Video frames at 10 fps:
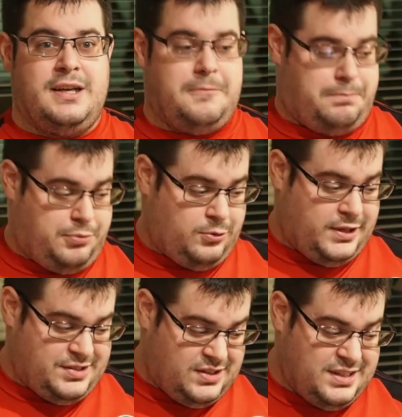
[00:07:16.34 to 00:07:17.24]

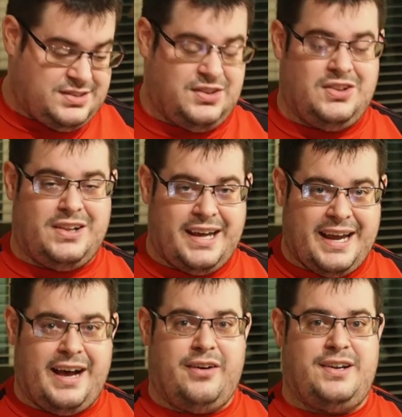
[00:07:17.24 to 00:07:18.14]
Plus this
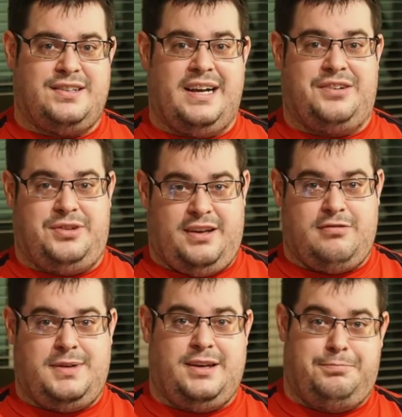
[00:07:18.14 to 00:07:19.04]
layout is actually
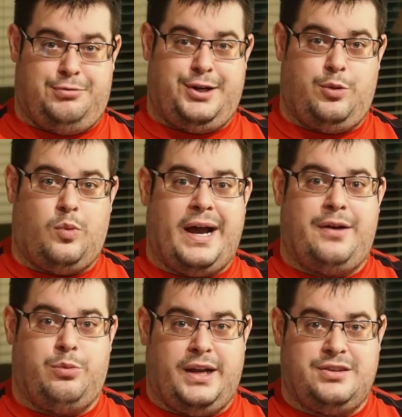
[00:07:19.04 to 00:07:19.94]
giving me a pretty
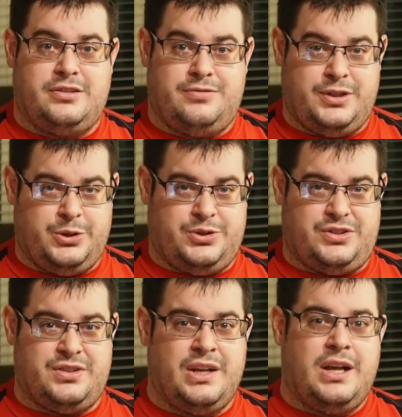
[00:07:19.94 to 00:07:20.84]
wide range of
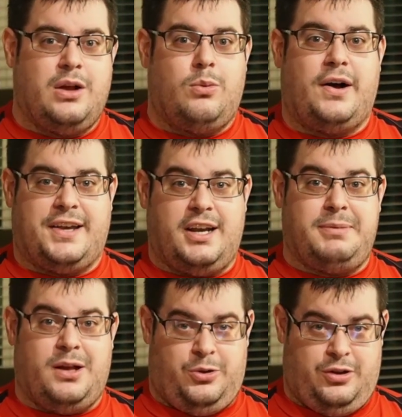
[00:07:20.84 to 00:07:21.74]
use while getting
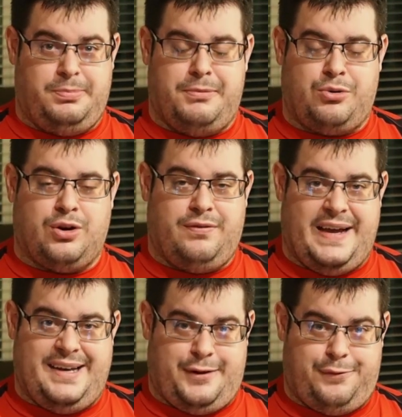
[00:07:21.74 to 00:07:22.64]
me a little bit more of
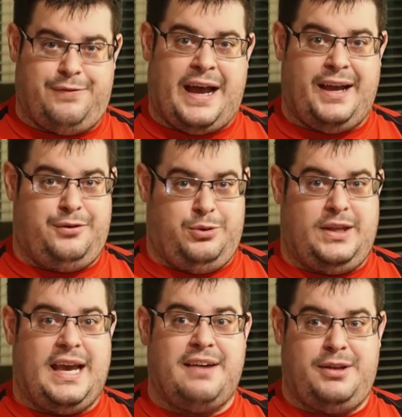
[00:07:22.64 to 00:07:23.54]
that defined,
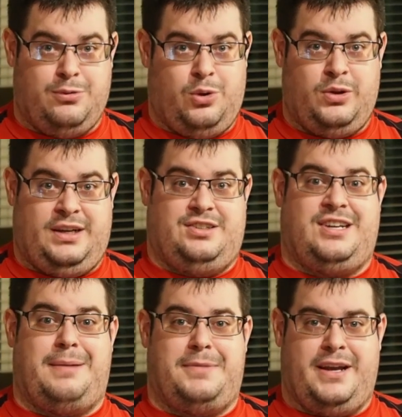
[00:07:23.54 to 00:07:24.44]
really heavy rolling
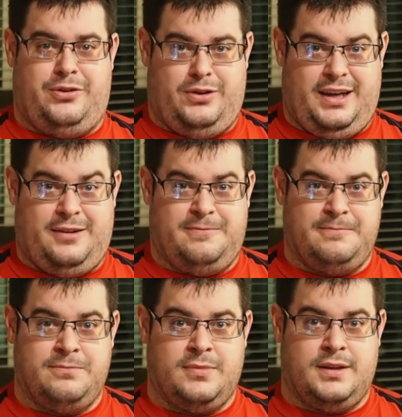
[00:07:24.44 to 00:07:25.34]
shape down lane.
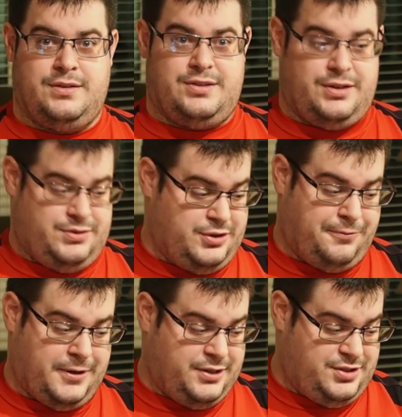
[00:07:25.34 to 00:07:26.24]
So
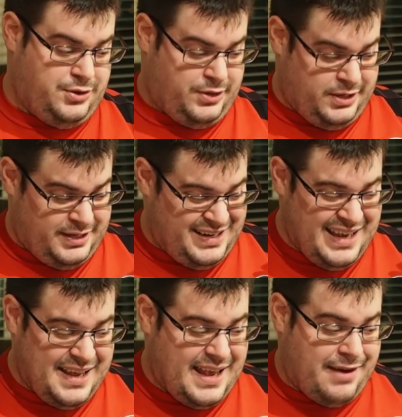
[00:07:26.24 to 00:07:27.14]
far so good.
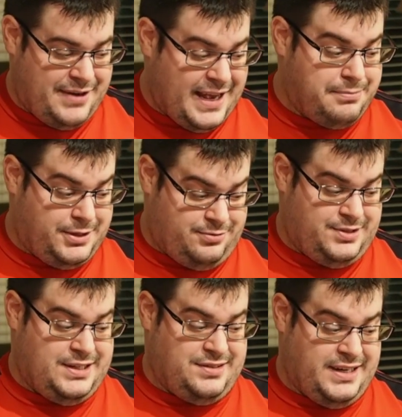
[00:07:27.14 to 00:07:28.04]
Haven't had much of a
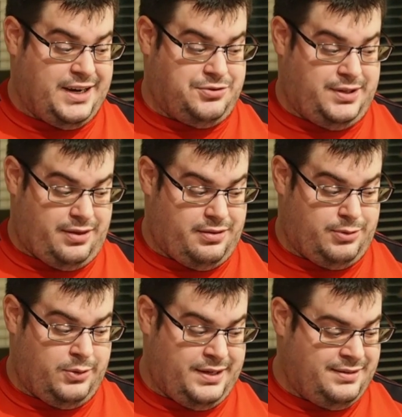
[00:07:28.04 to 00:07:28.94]
chance to actually
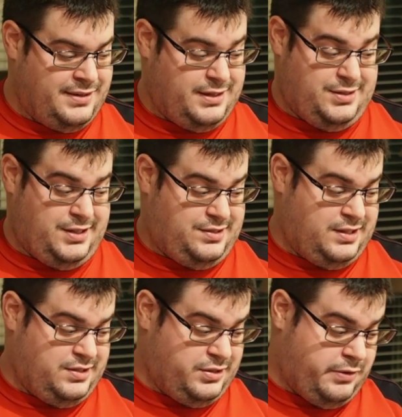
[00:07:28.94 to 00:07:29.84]
throw it. As you can see,
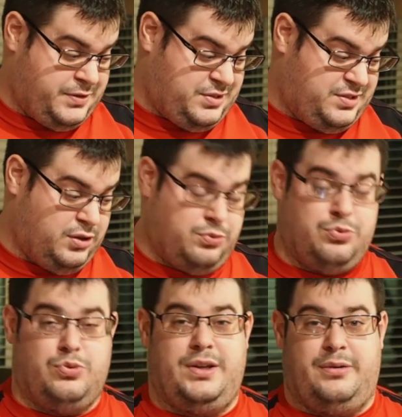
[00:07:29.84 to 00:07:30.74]
the surface is still
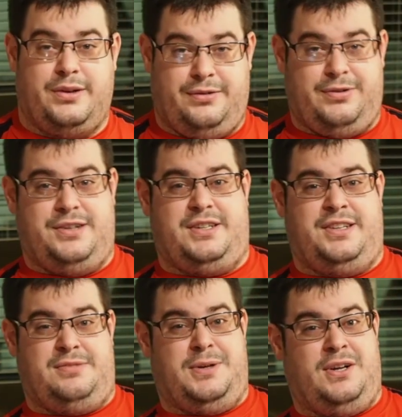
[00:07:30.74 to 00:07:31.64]
really, really fresh on
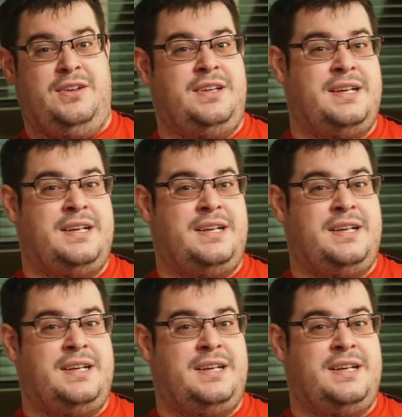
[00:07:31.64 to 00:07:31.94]
this ball,